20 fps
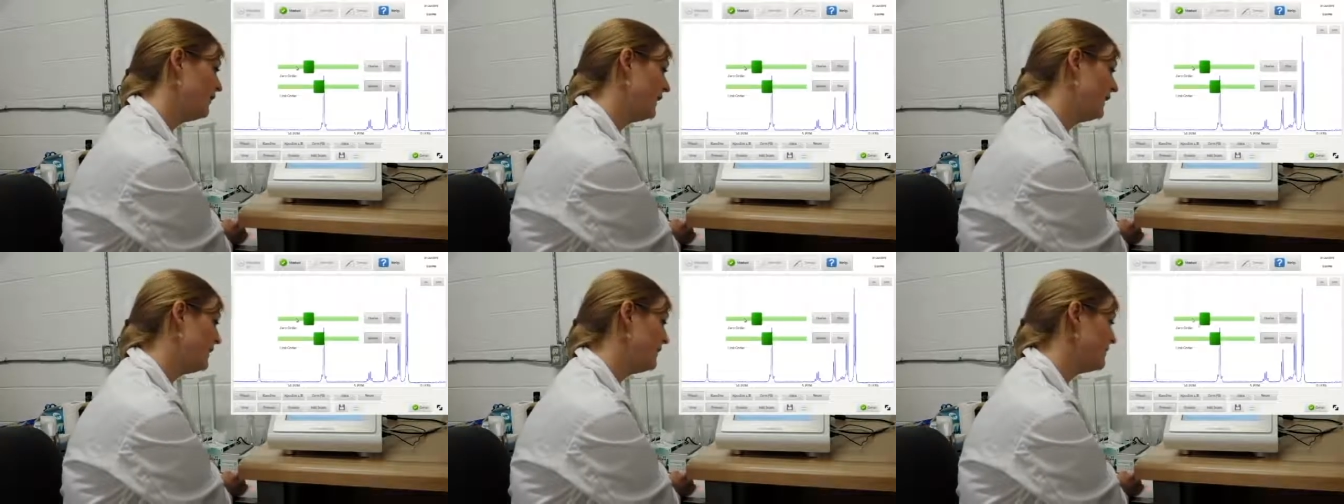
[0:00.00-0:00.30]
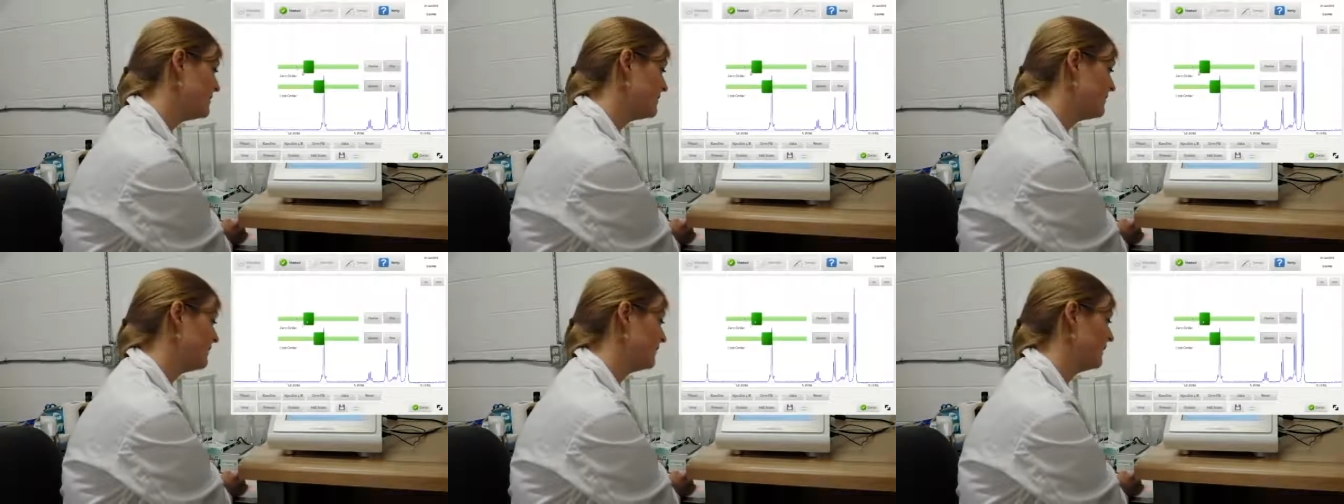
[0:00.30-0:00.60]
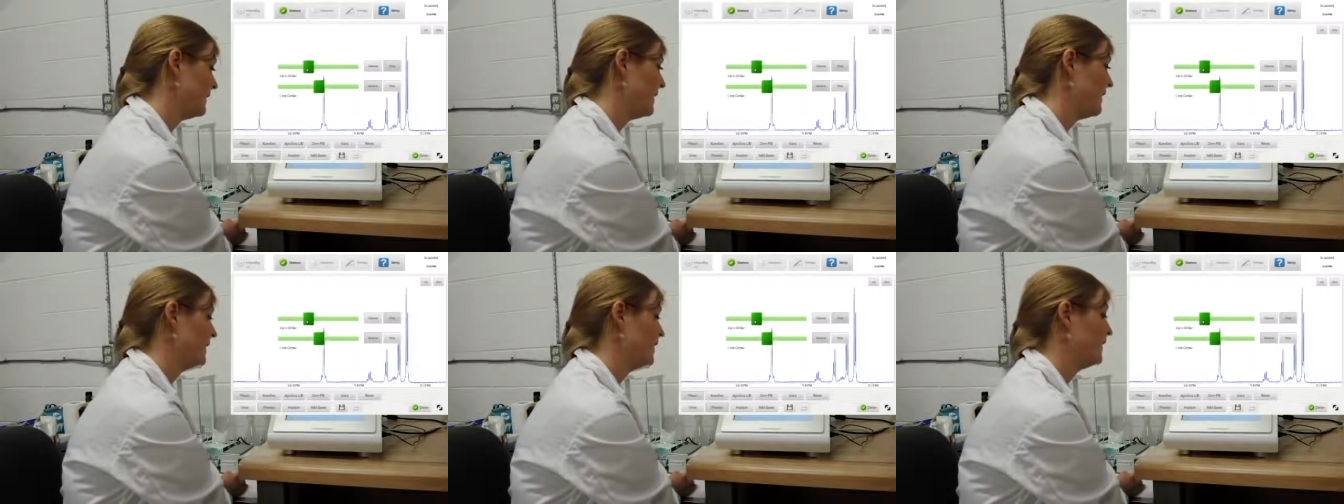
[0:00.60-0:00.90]
phase,
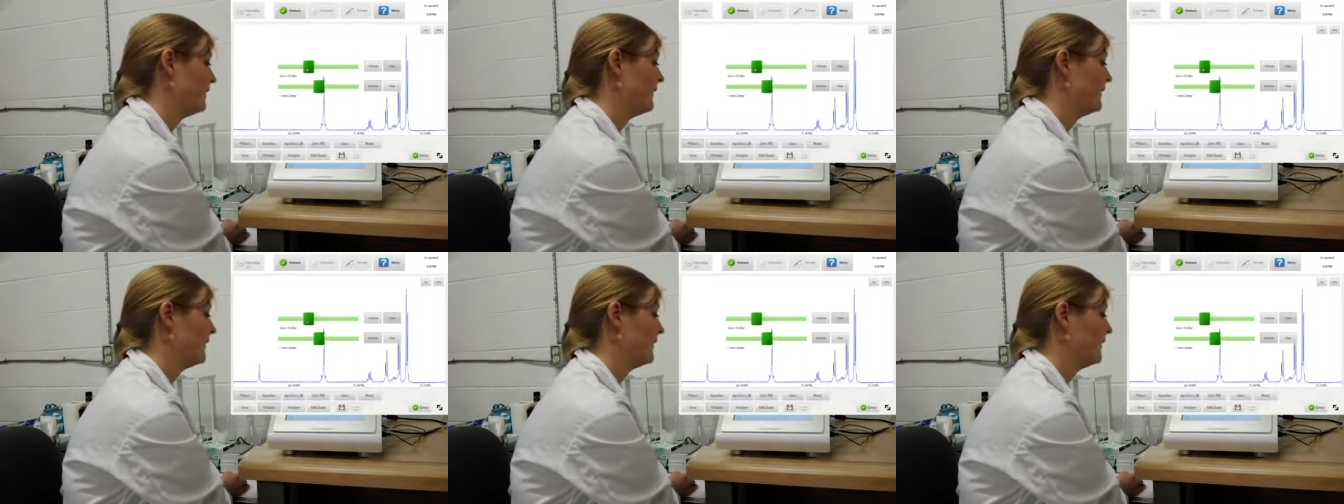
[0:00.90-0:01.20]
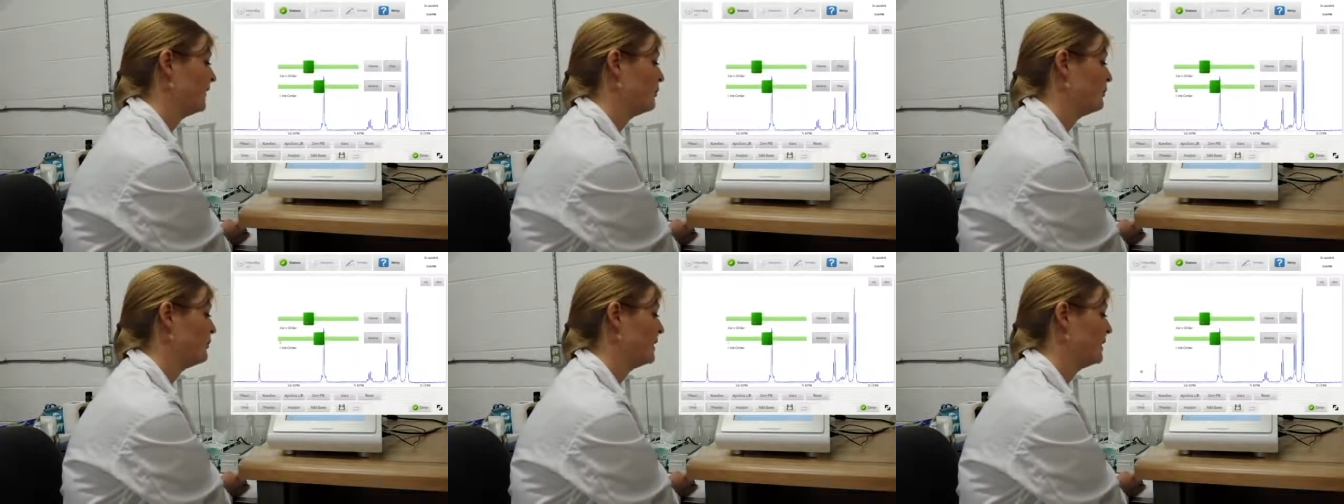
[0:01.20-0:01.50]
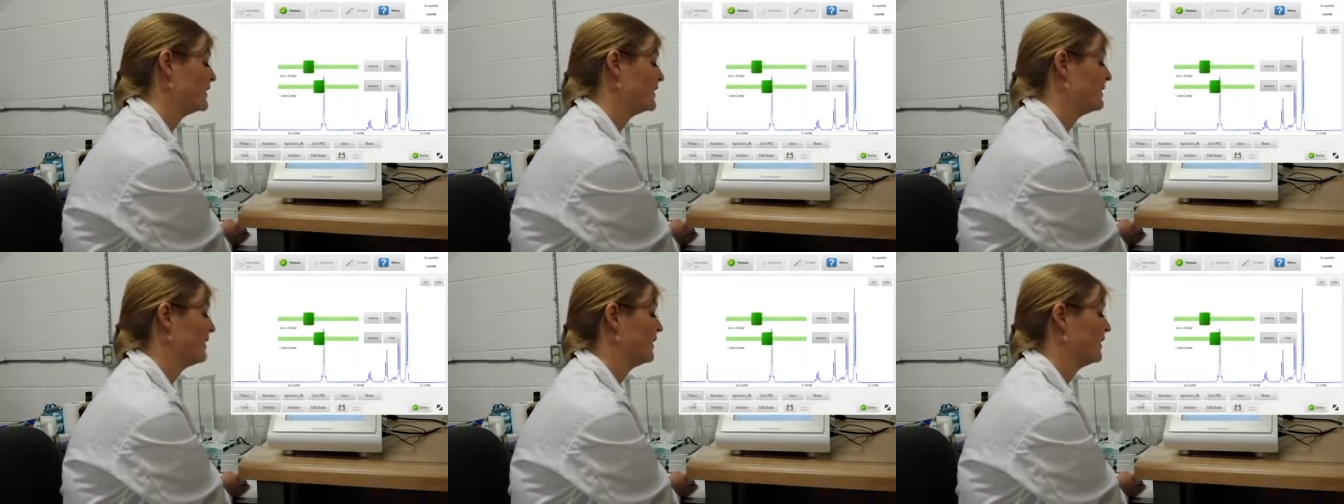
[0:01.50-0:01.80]
and then I can
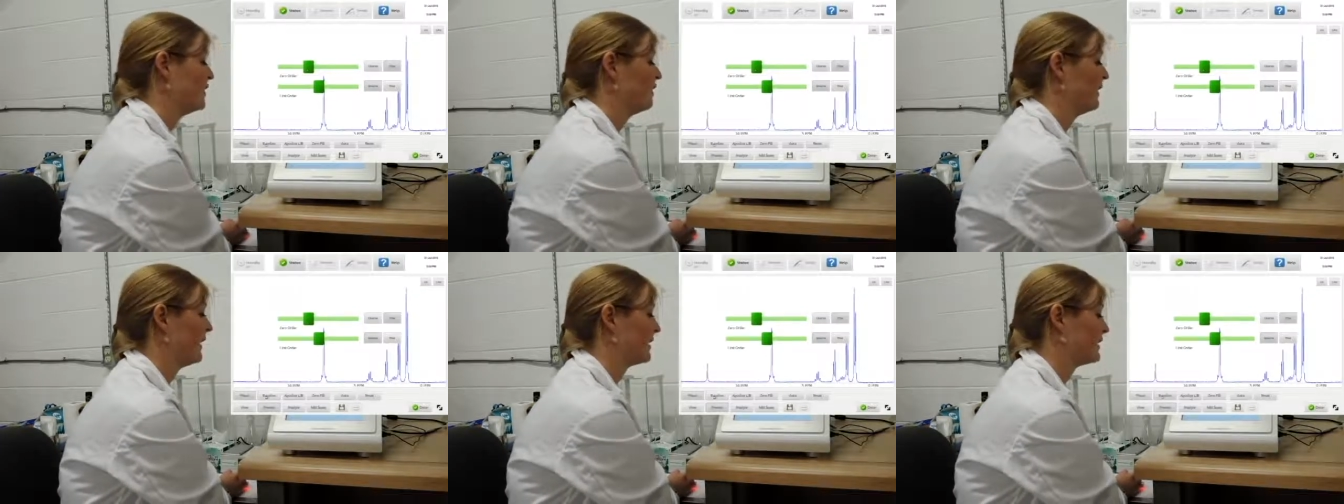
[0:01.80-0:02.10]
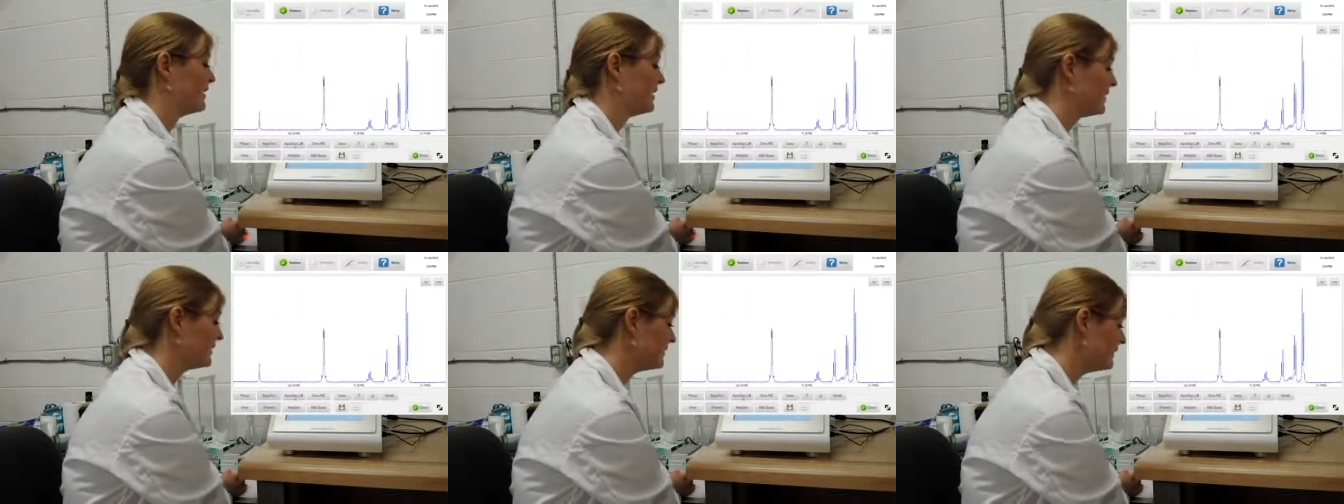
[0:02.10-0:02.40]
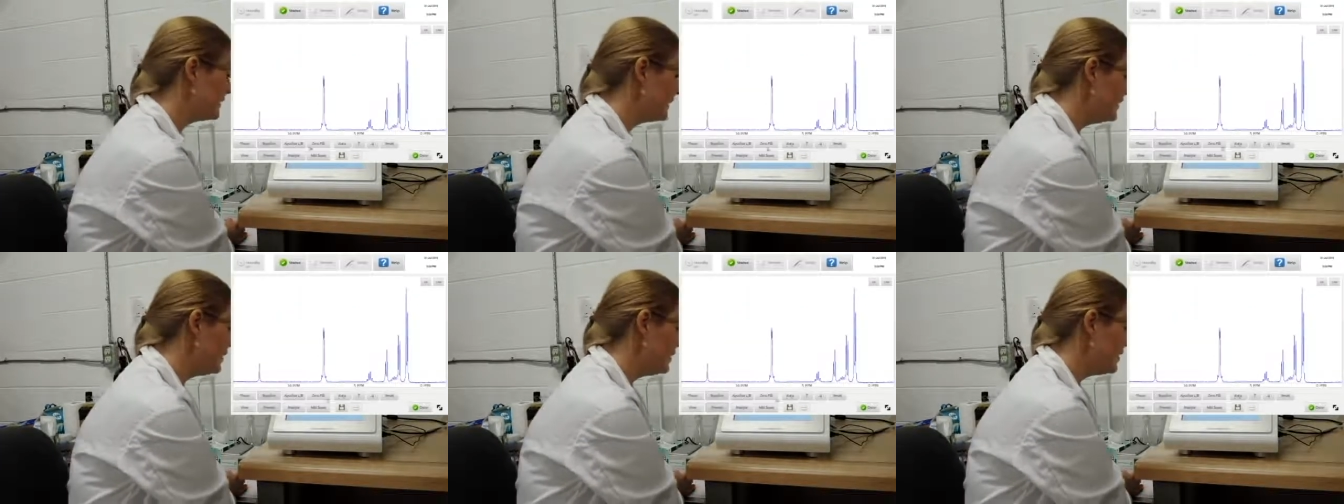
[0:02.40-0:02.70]
baseline correct it.
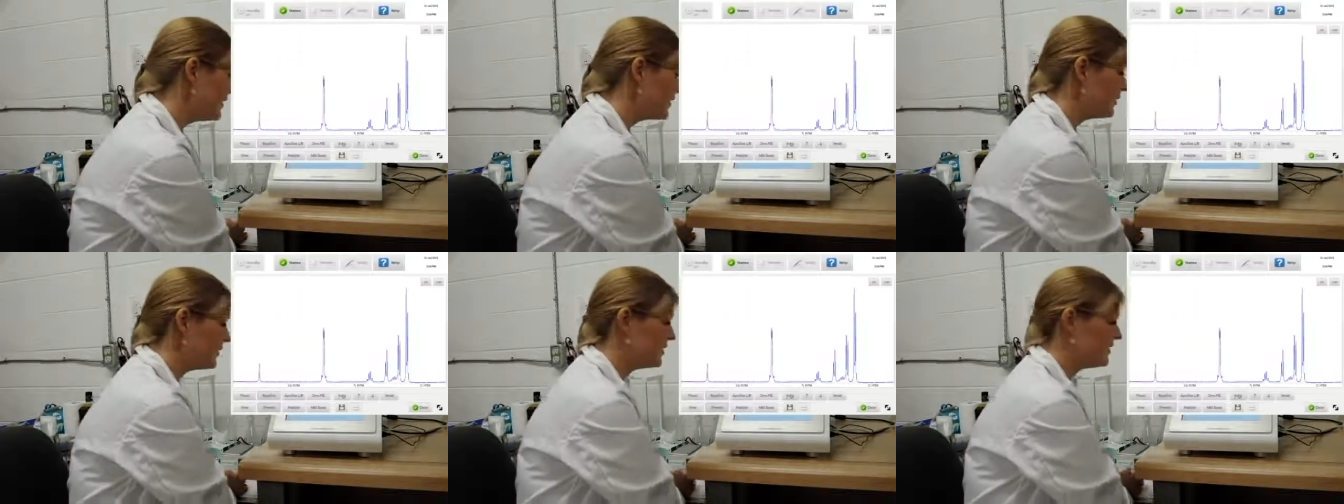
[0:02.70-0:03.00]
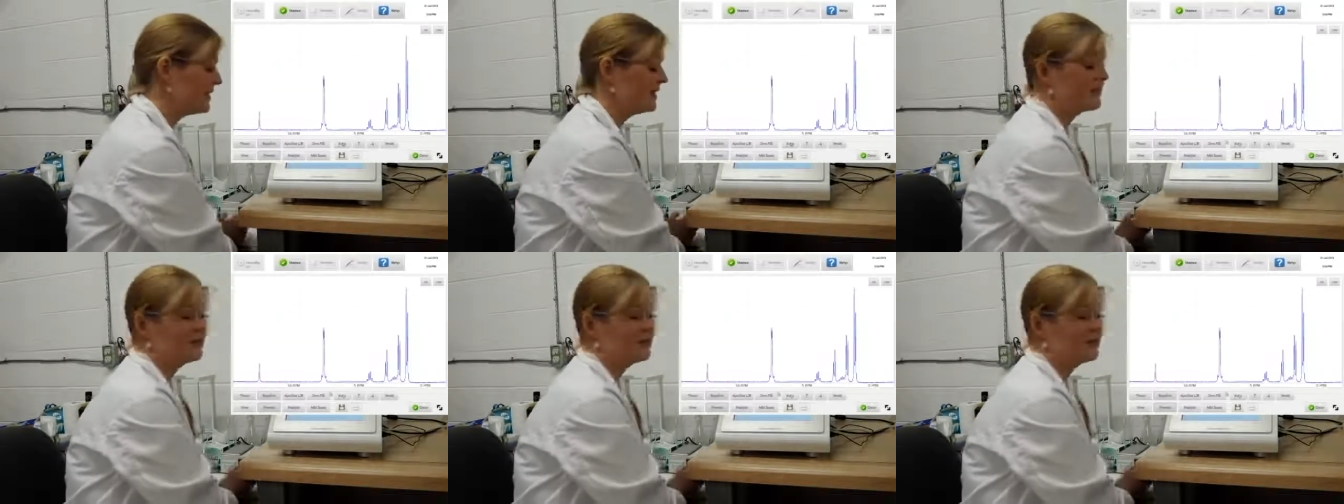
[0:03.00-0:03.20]
So the